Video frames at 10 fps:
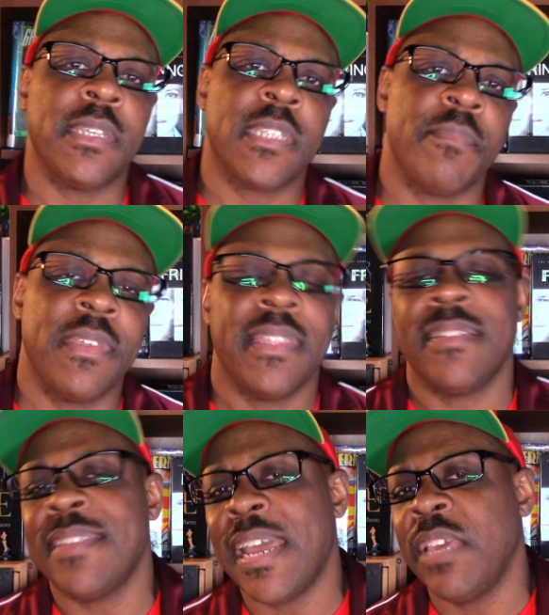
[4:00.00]
something
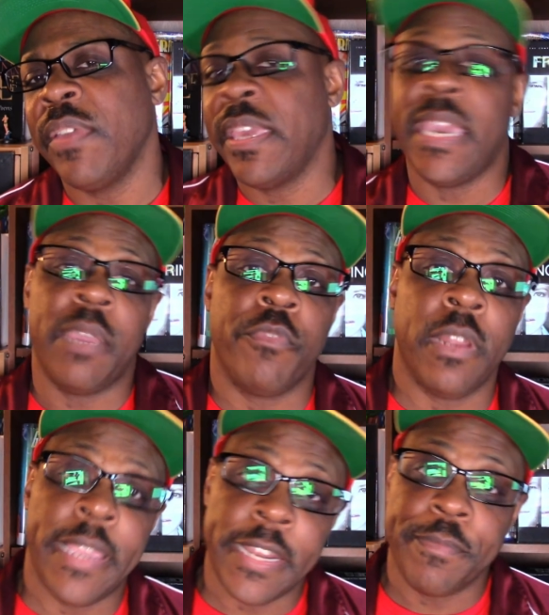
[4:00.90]
that's not even game
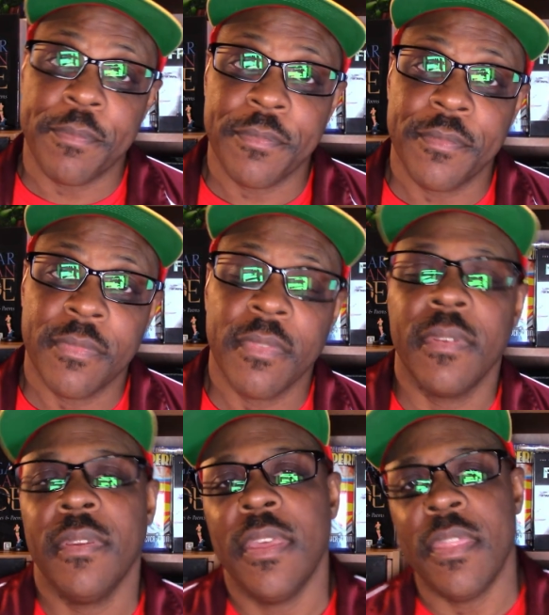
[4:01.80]
related,
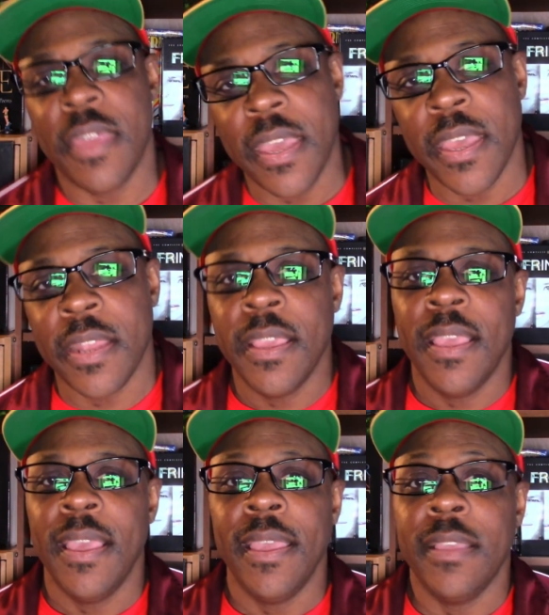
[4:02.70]
and then
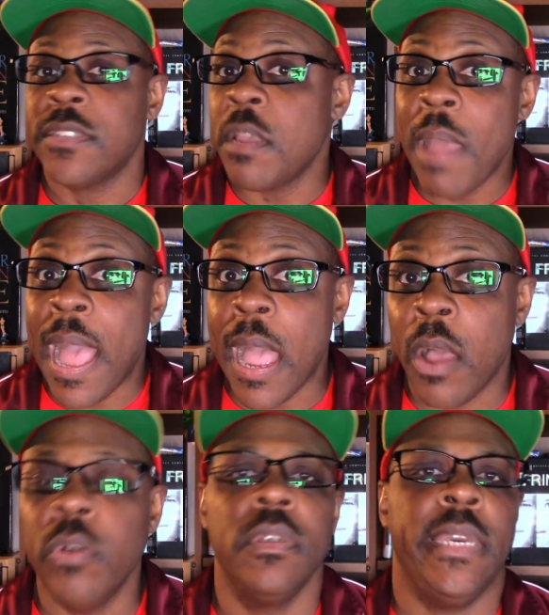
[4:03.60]

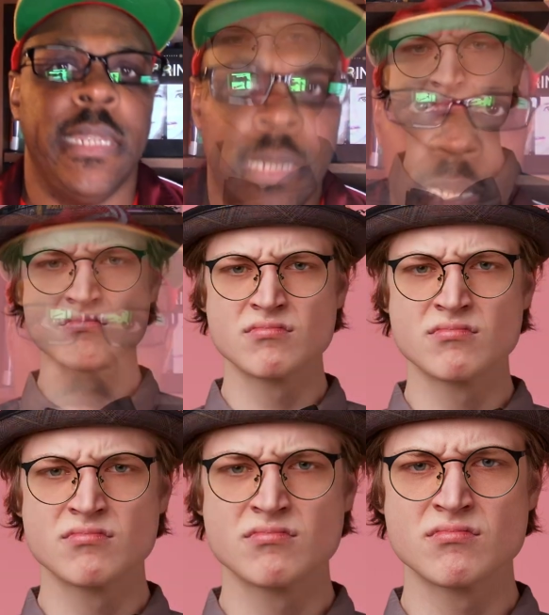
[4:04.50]
somehow it
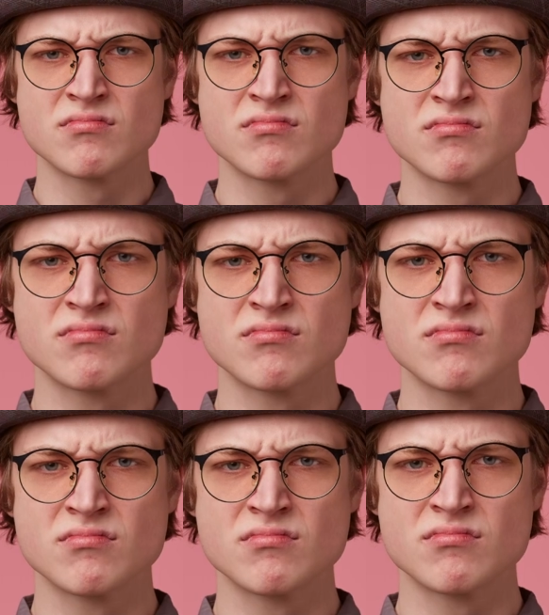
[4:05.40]
leads to
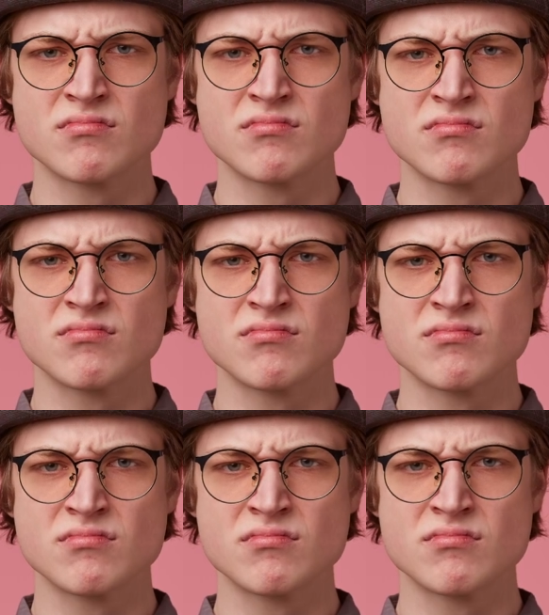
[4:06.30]
complaining about
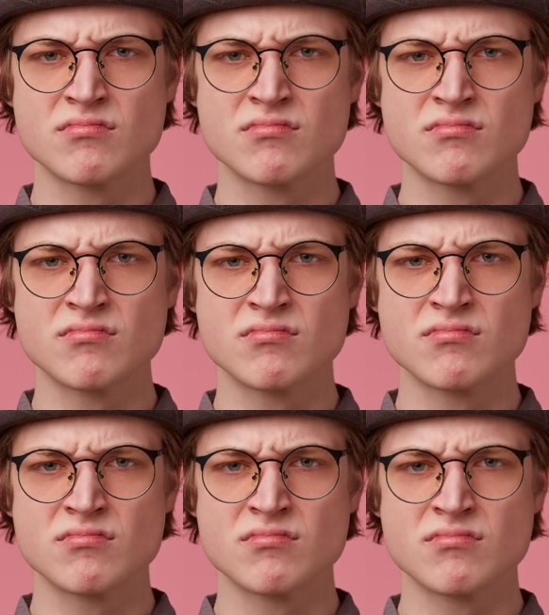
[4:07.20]
something
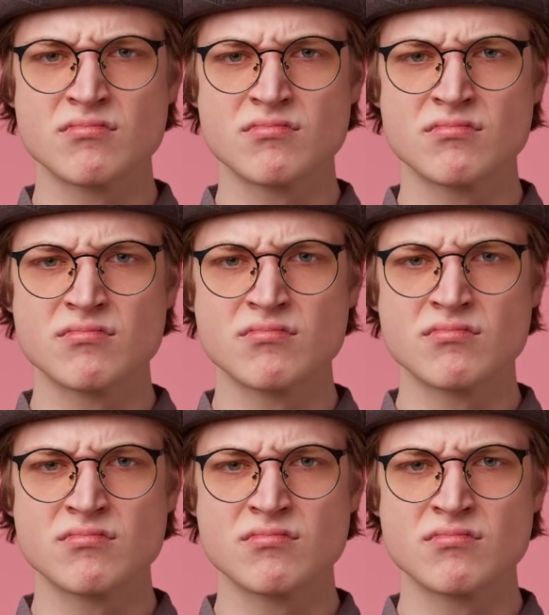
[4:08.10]
in the game.